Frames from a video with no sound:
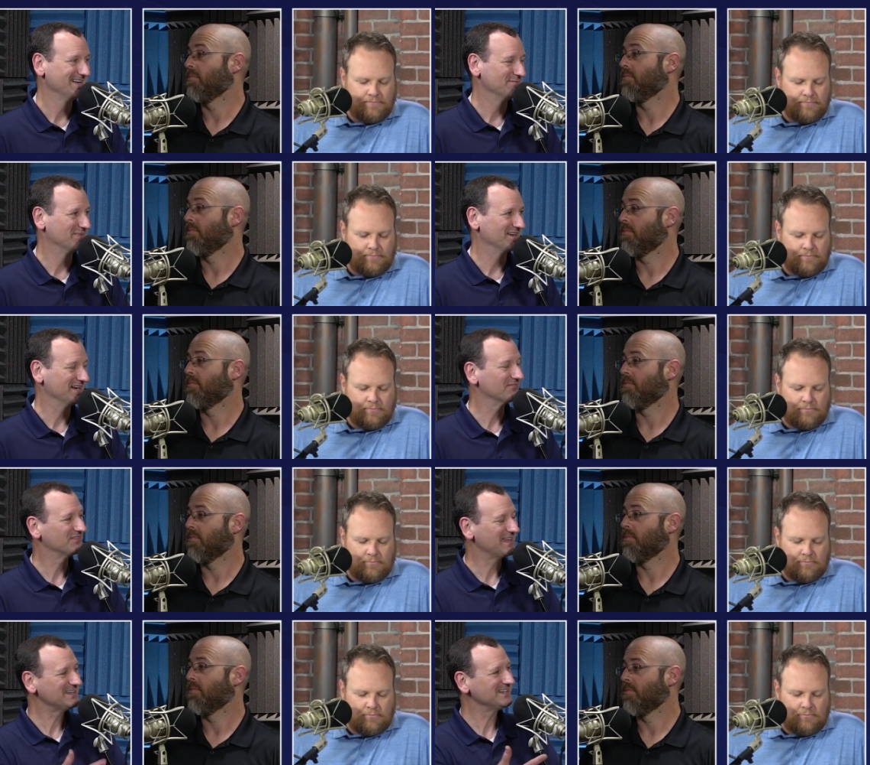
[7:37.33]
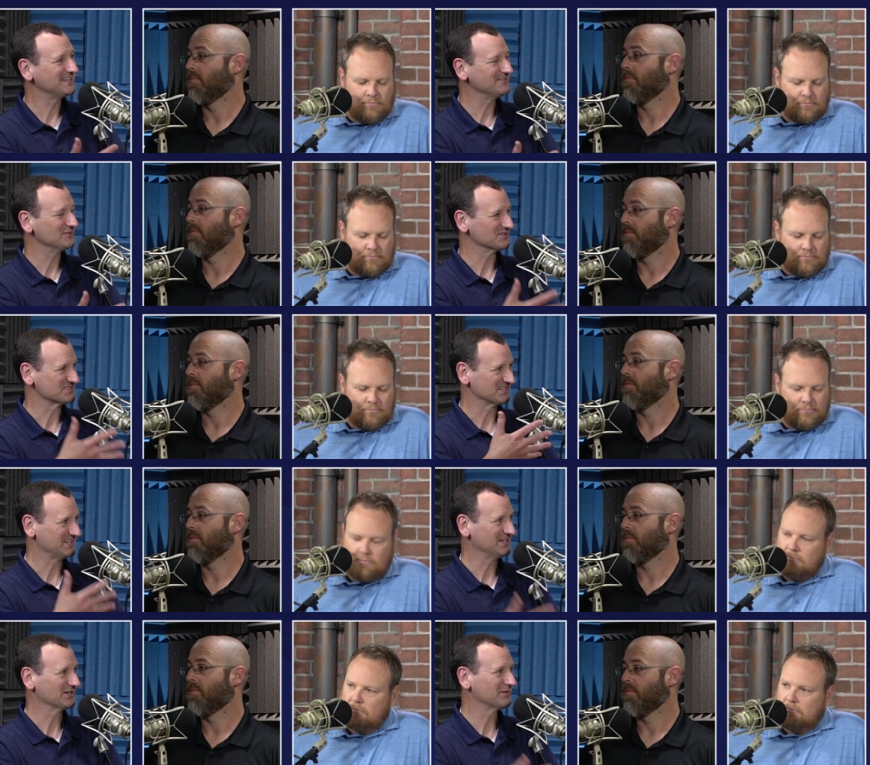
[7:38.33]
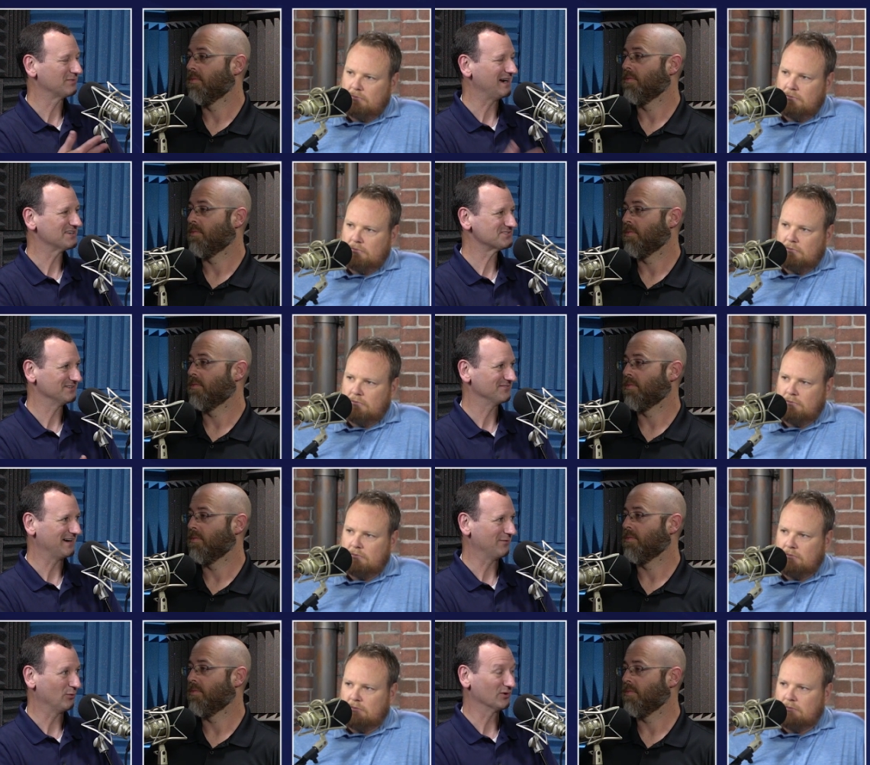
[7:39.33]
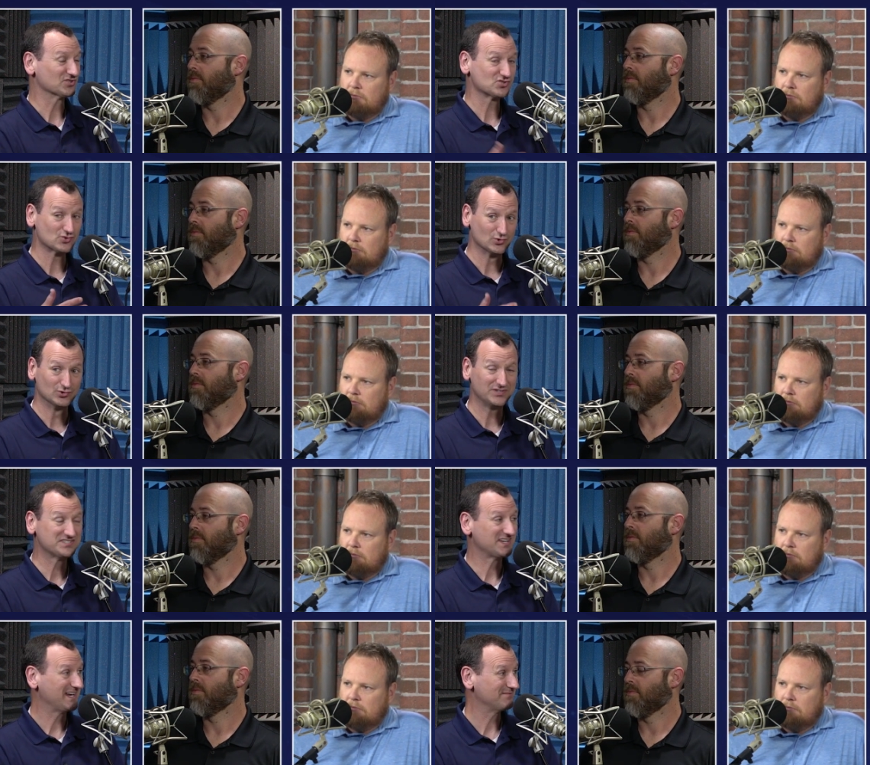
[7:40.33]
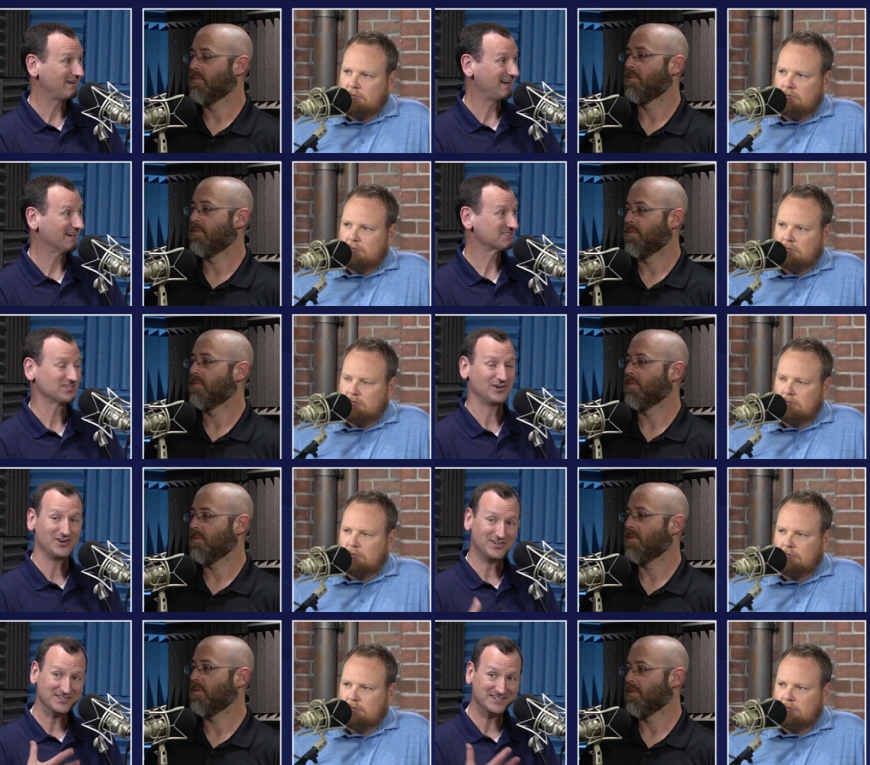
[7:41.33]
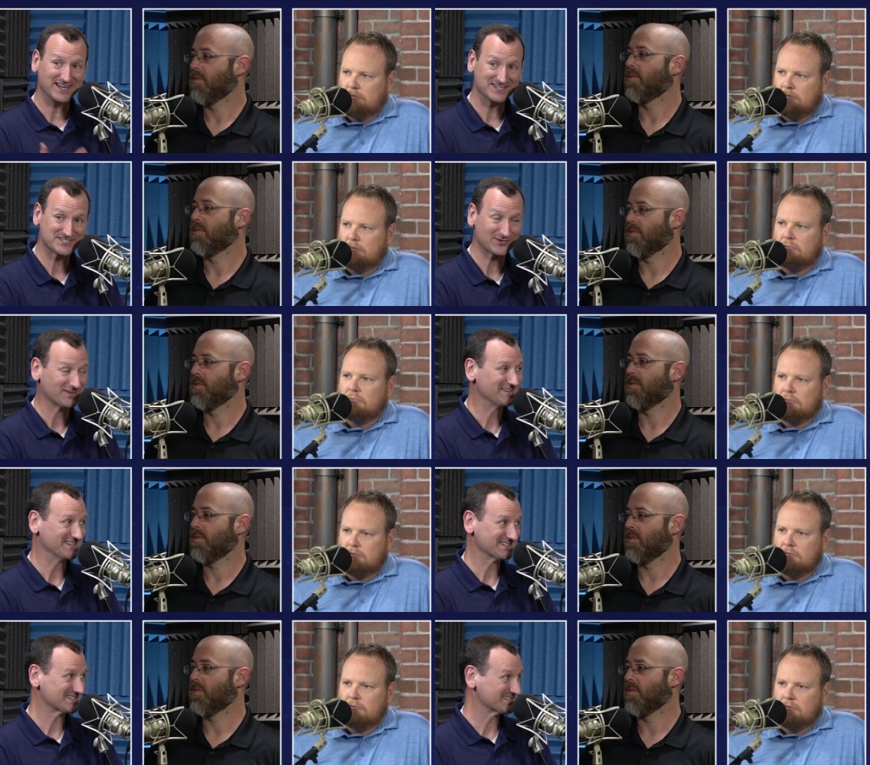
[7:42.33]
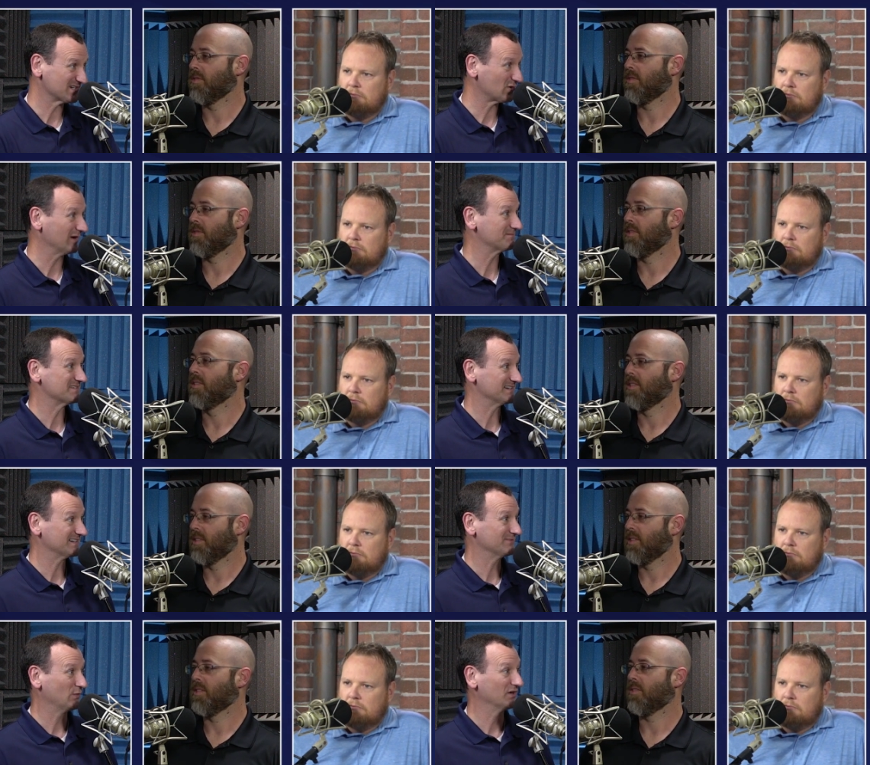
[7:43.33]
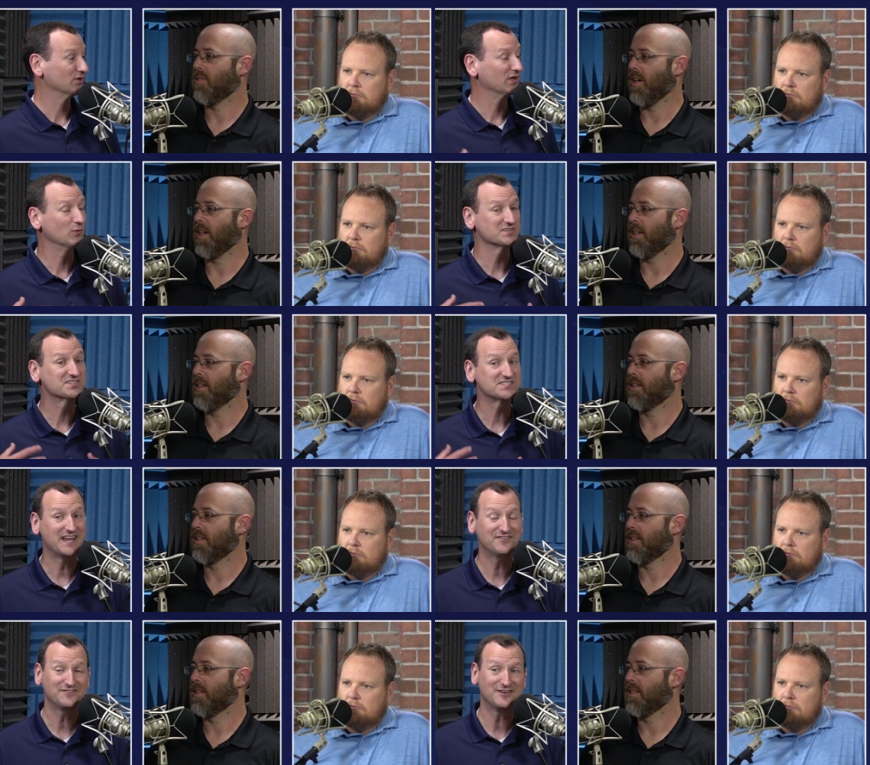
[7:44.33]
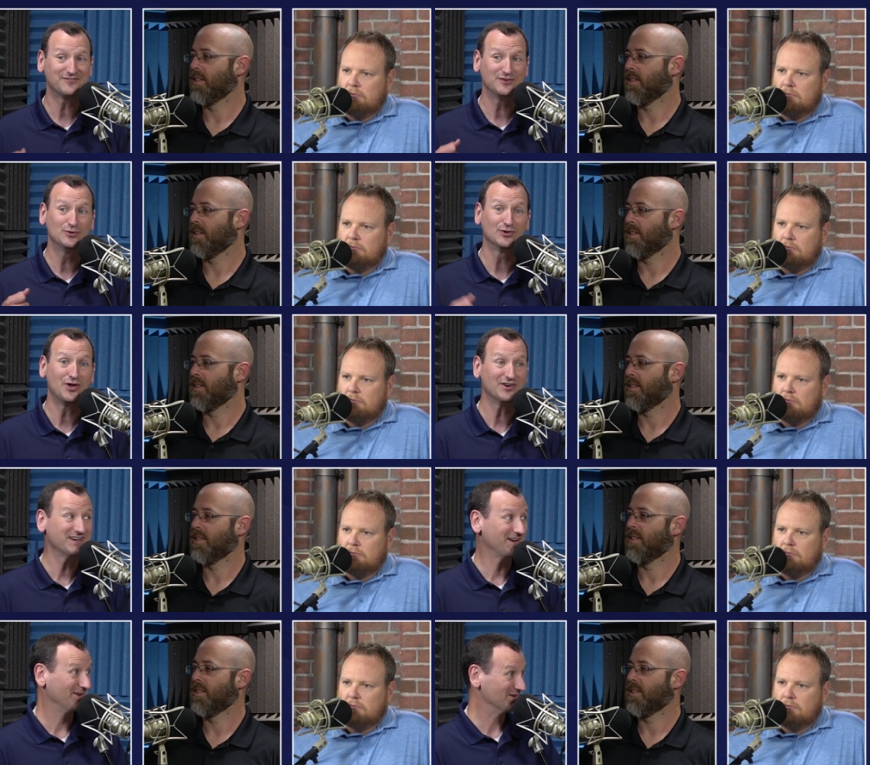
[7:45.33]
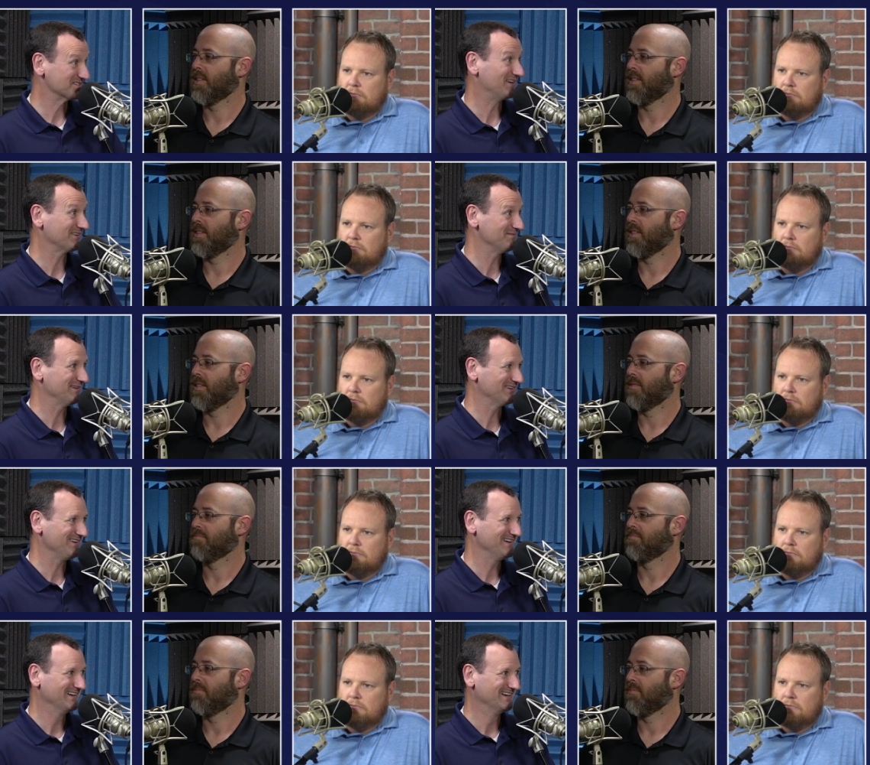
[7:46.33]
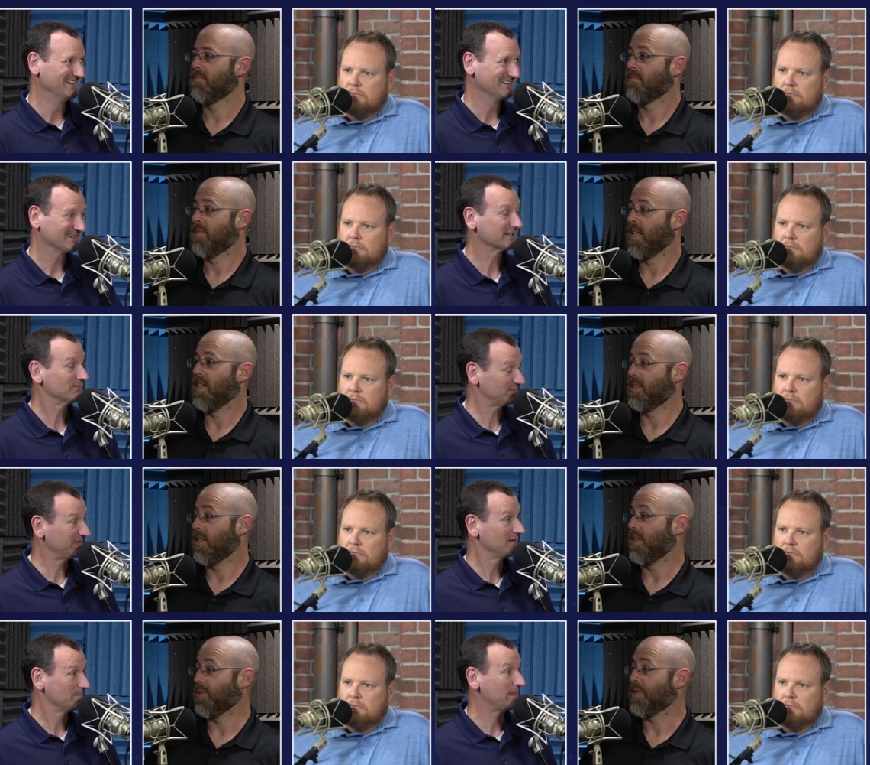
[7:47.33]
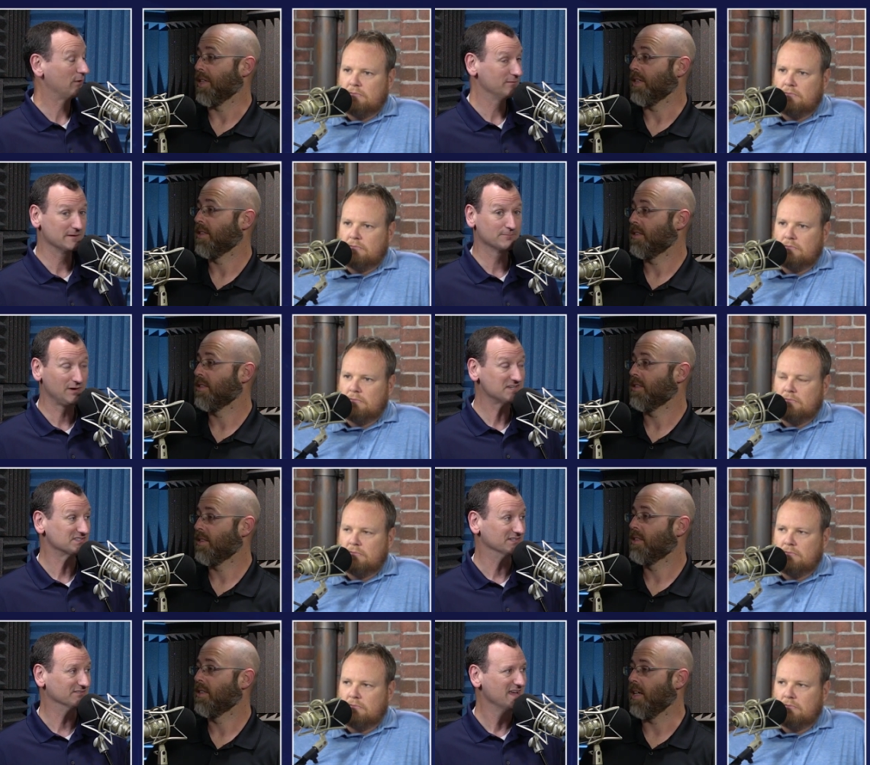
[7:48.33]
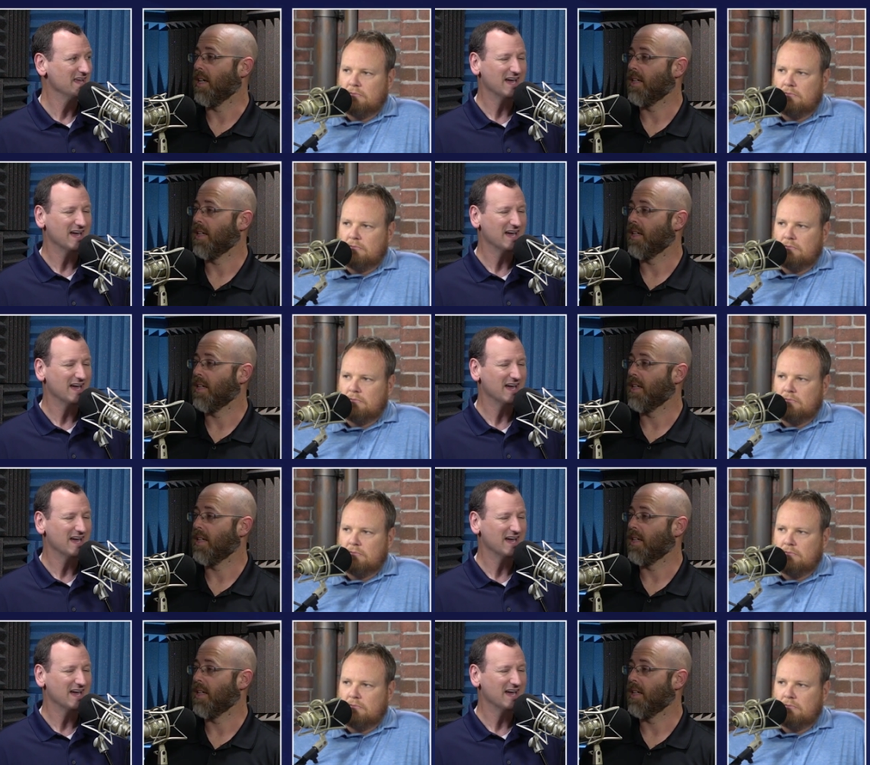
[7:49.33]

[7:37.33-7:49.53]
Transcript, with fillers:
Speaker 1: But if they could give you a secure browser environment where it's truly sandboxed, all the data stored on disk is encrypted, where right. it was safe enough for you to log in on a hotel computer, like and that's interesting. That would be impressive. Yeah.